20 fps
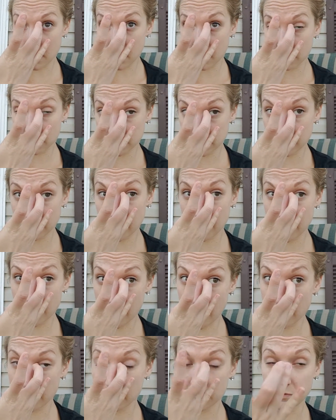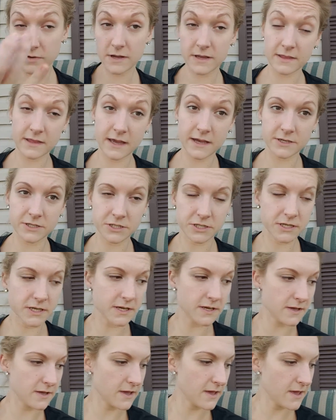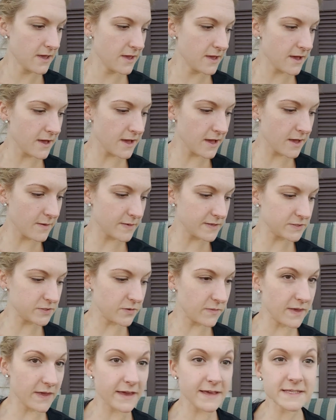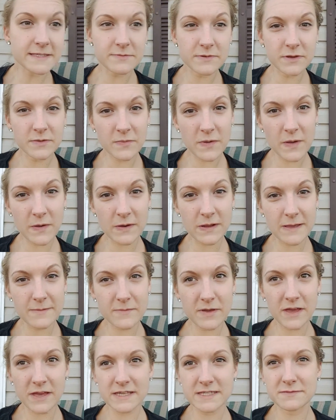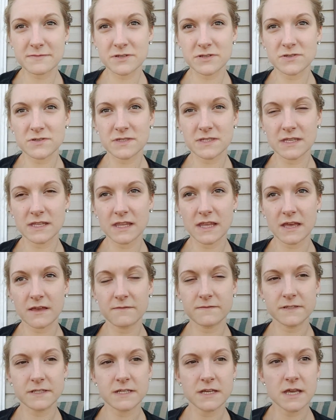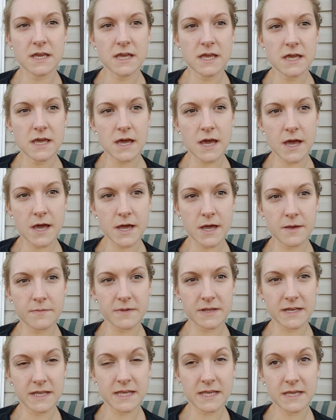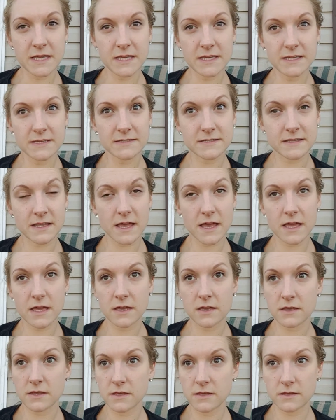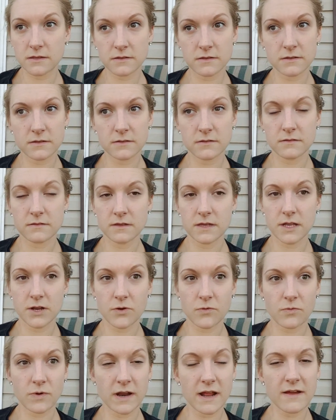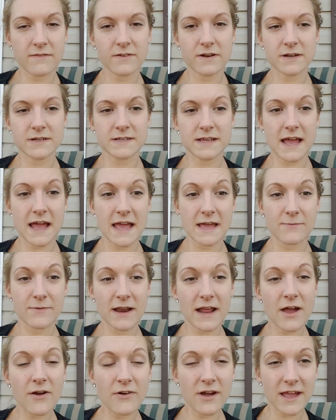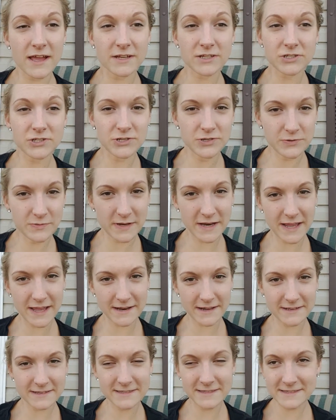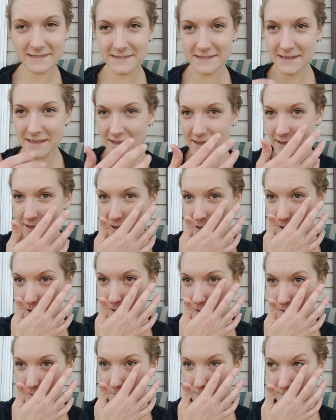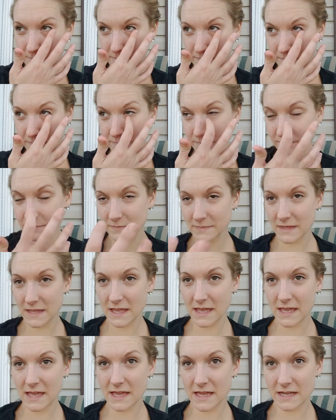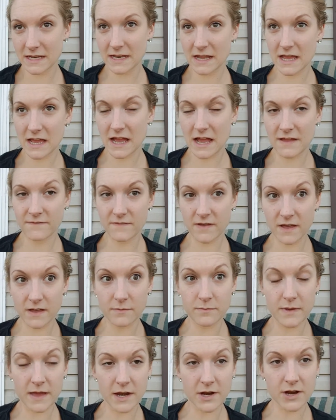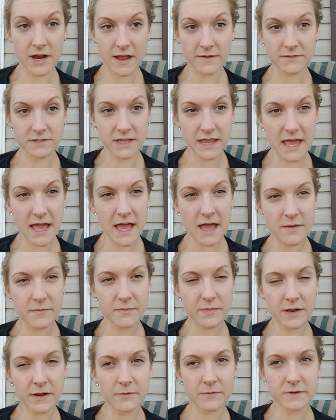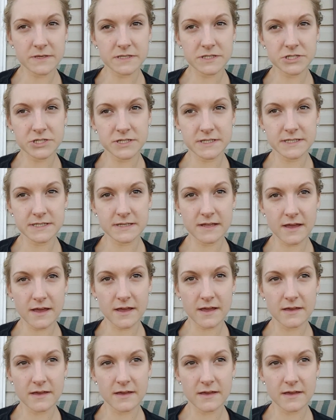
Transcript: It was very hard to breathe, actually. I told my husband about it. My husband used to lift, and he's like, you know, whatever. I went out, I had 2 bananas, and I felt better after that, but it was just